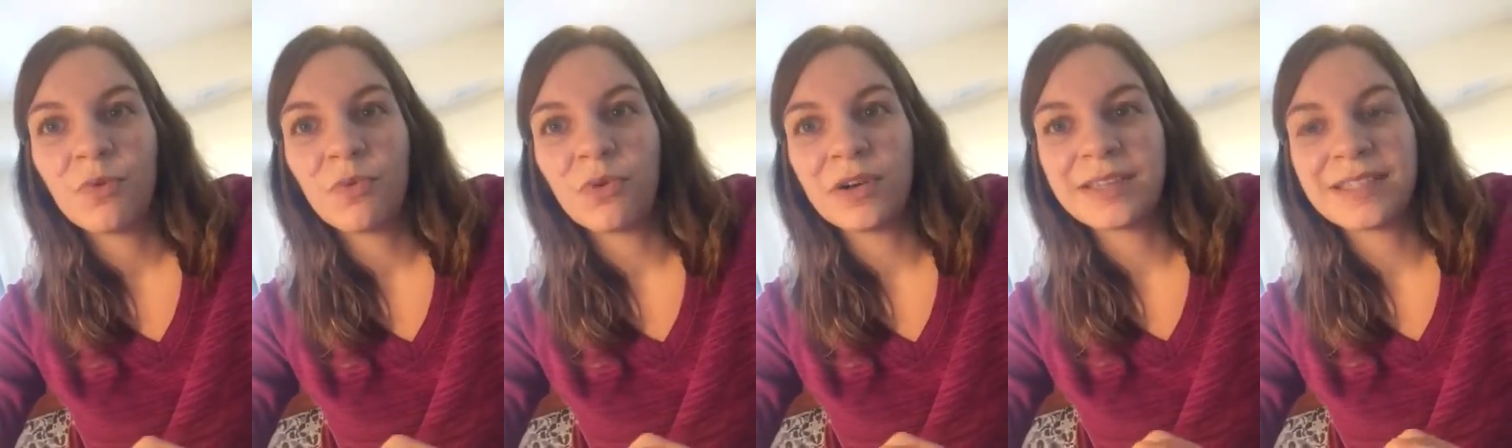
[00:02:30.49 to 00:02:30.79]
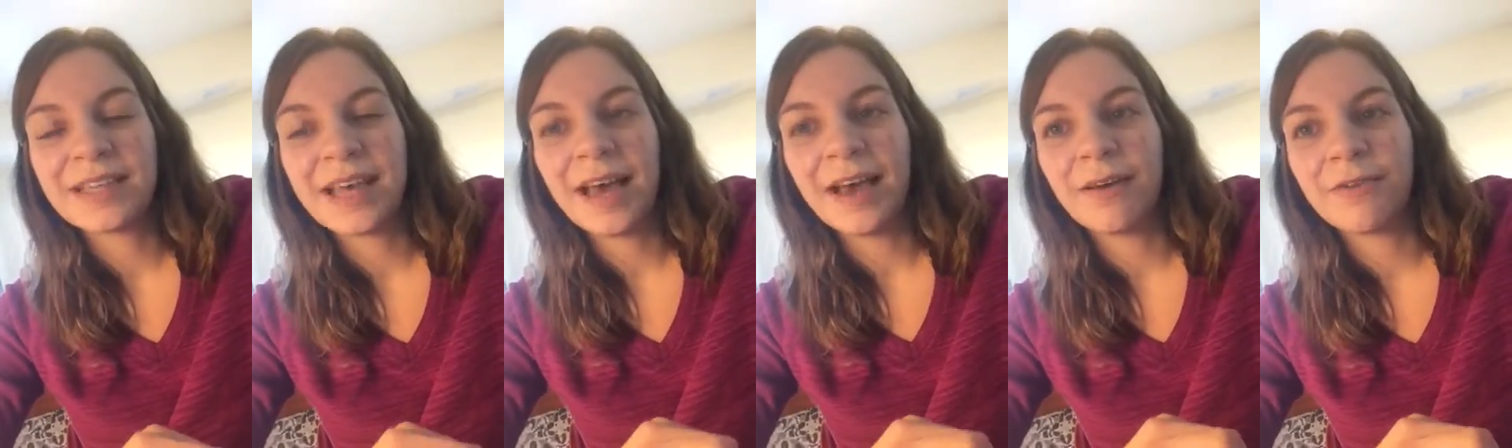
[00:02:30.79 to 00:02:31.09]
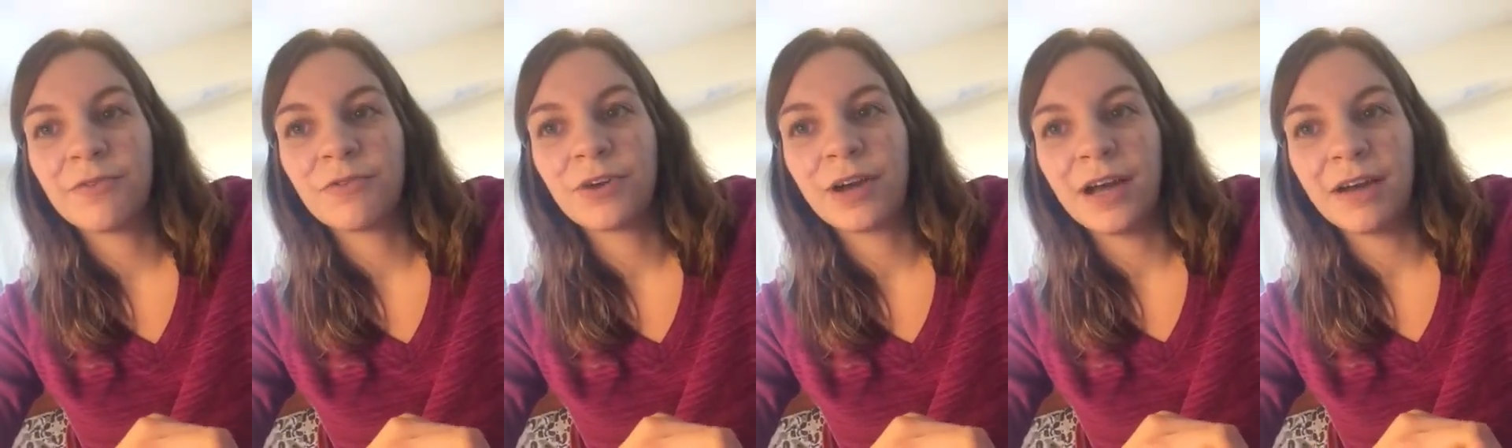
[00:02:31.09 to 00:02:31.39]
was
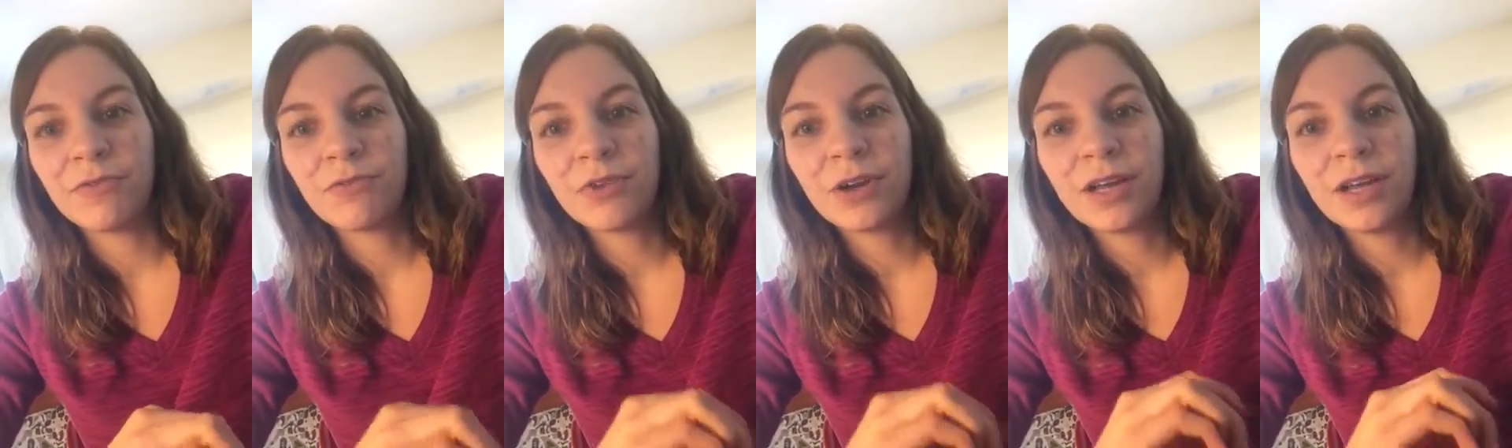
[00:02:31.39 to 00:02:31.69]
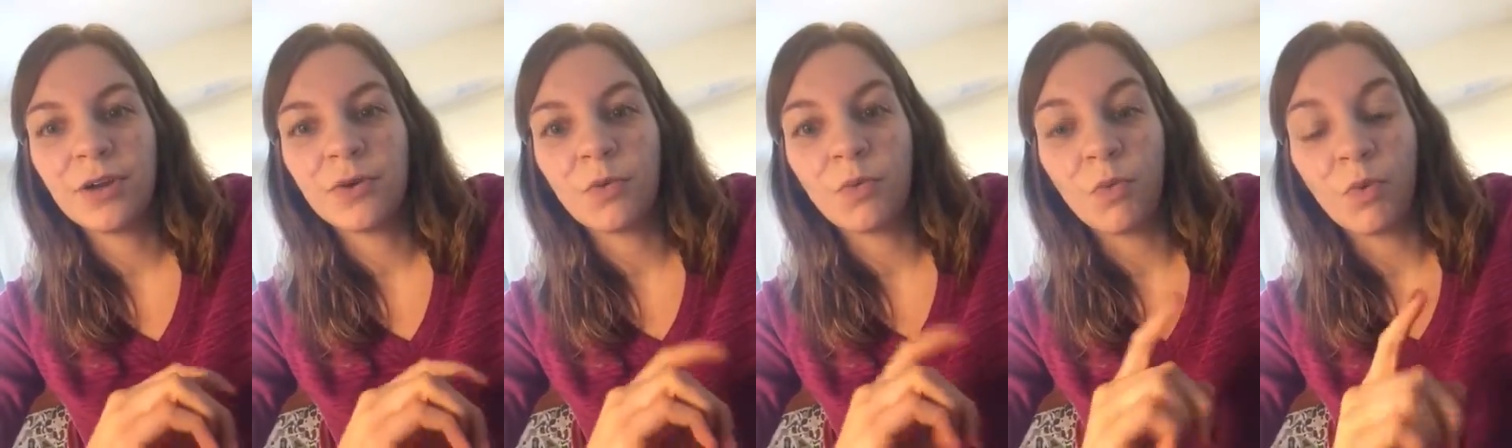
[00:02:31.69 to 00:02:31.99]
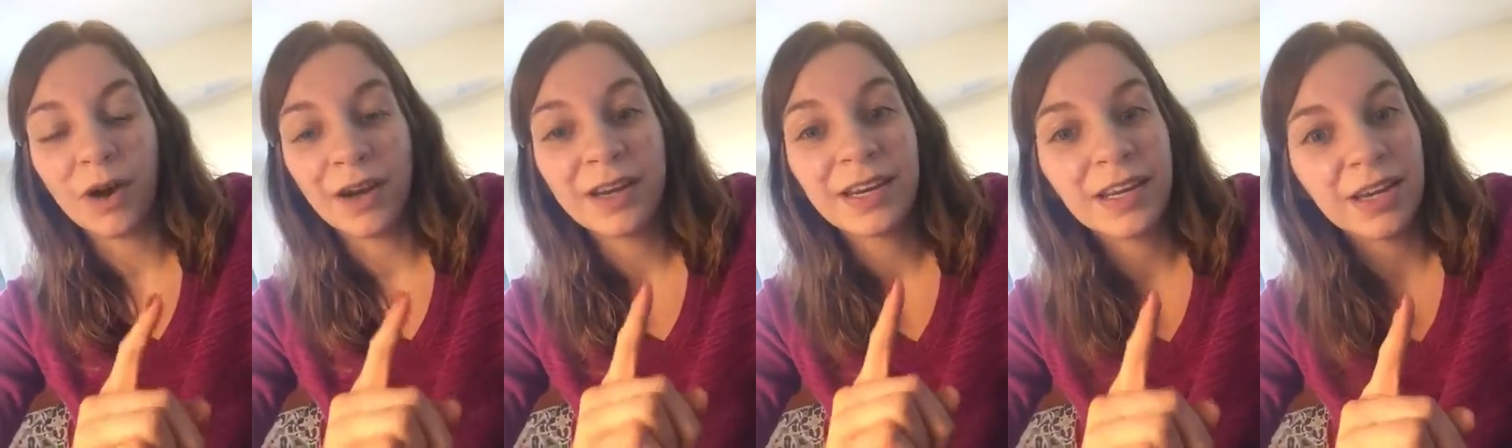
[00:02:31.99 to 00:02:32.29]
that for every
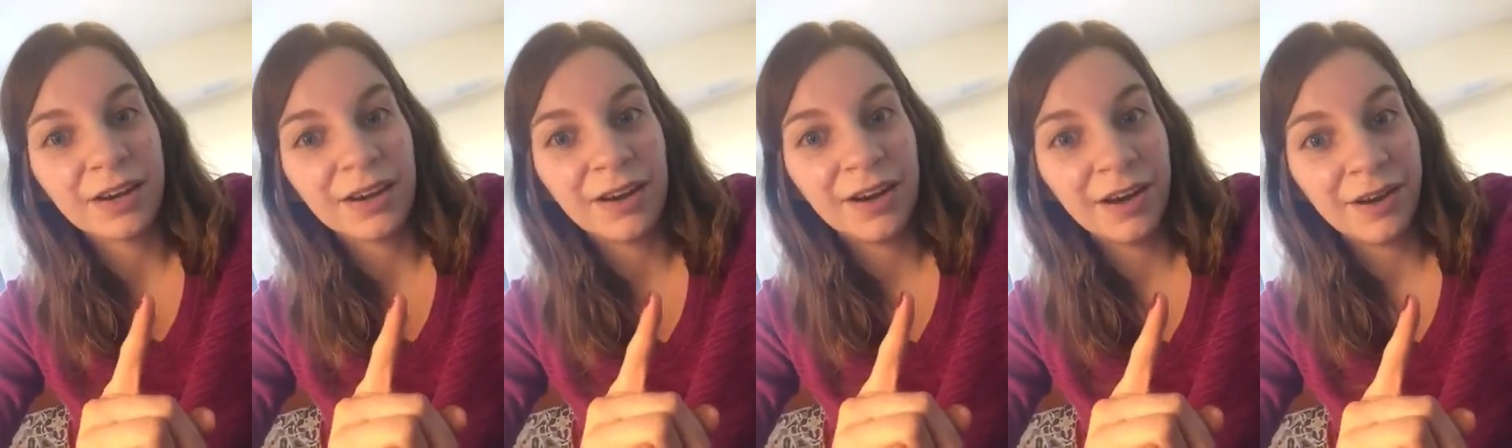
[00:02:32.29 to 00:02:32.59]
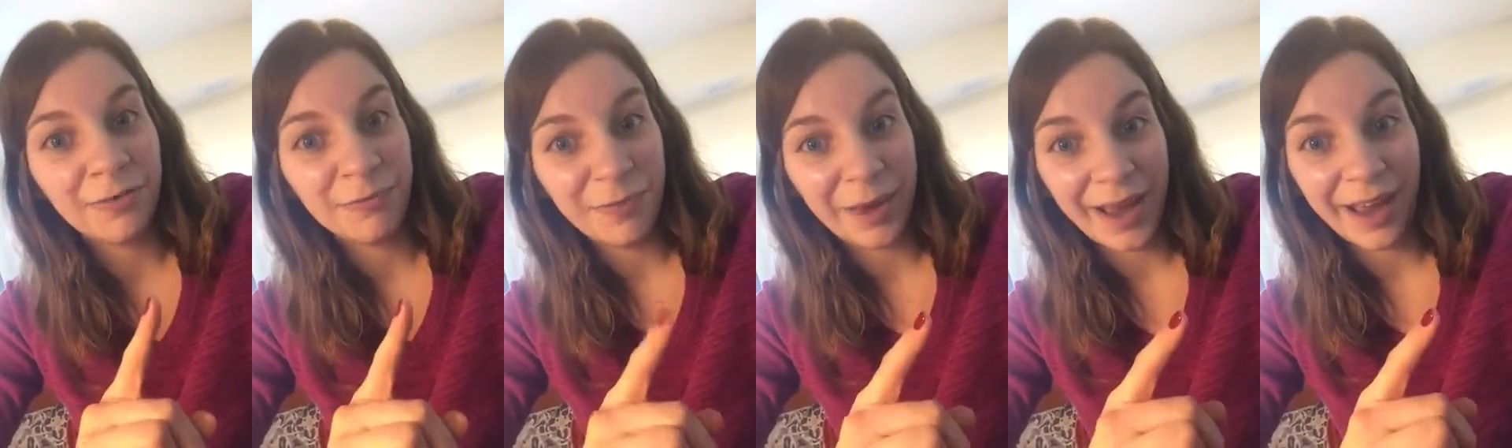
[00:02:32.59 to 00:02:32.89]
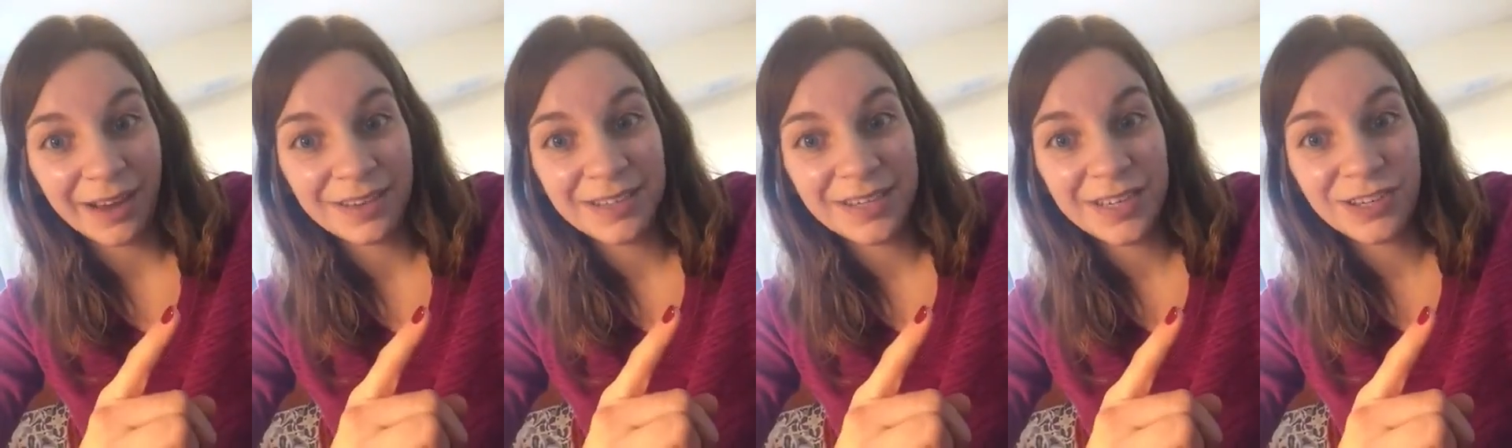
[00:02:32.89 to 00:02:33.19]
1 year of
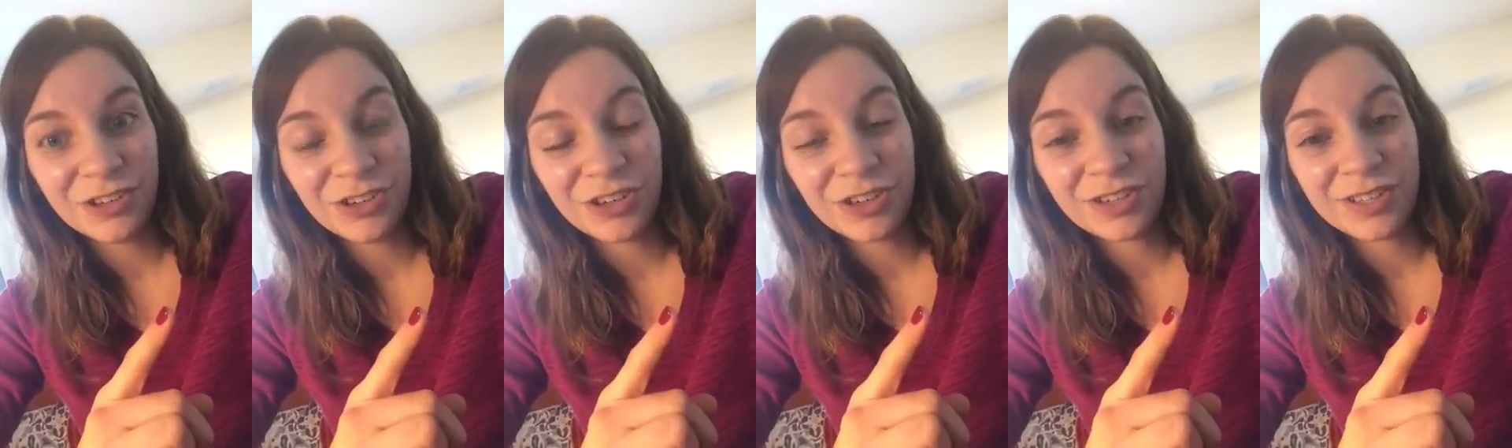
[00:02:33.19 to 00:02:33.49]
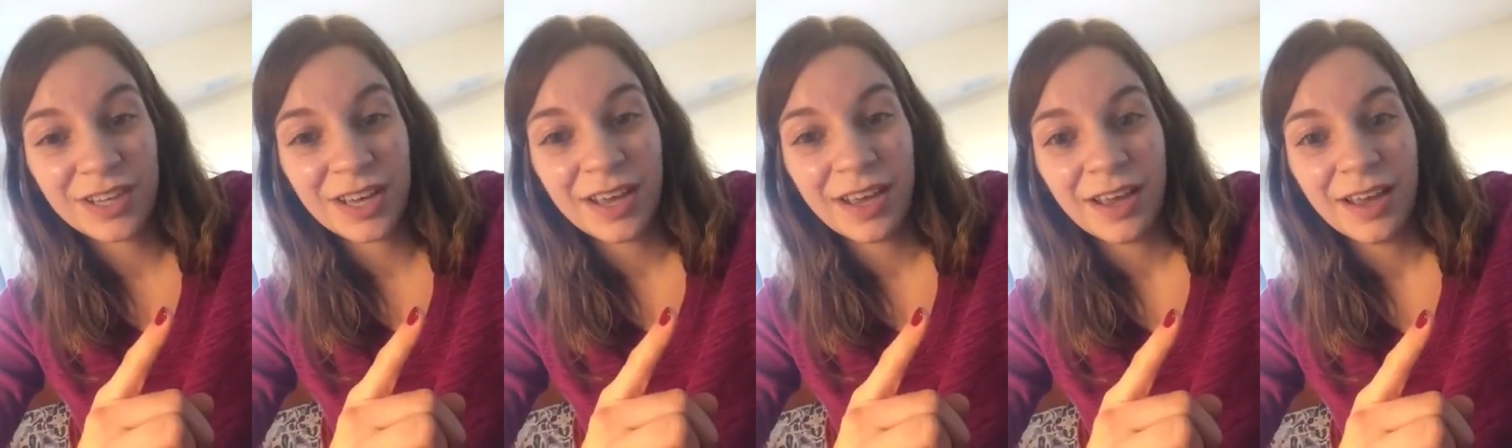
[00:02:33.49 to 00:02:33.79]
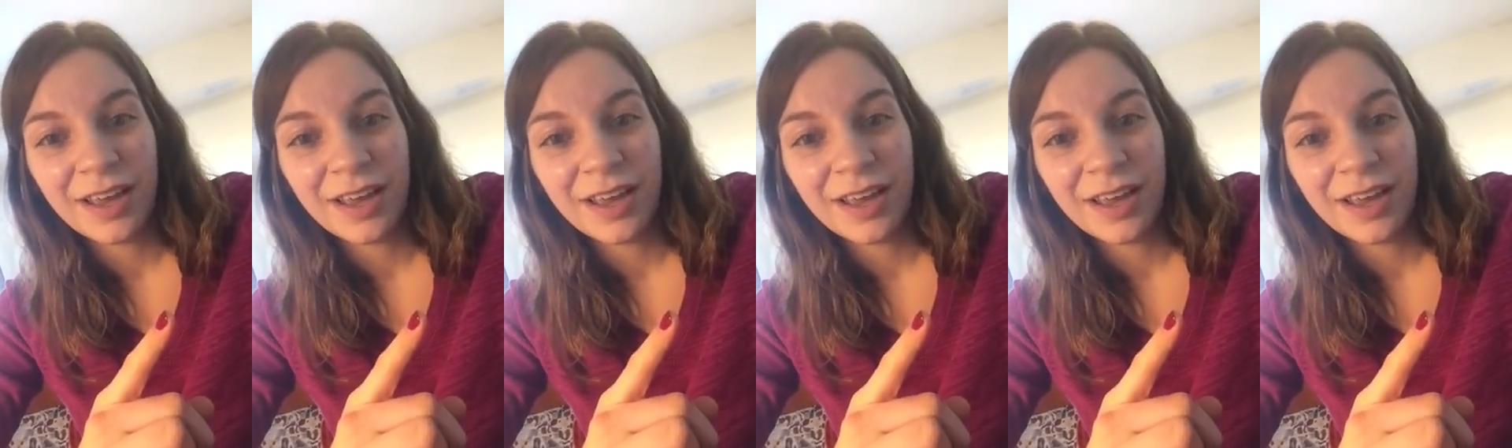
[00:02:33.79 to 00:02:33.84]
bad teachers,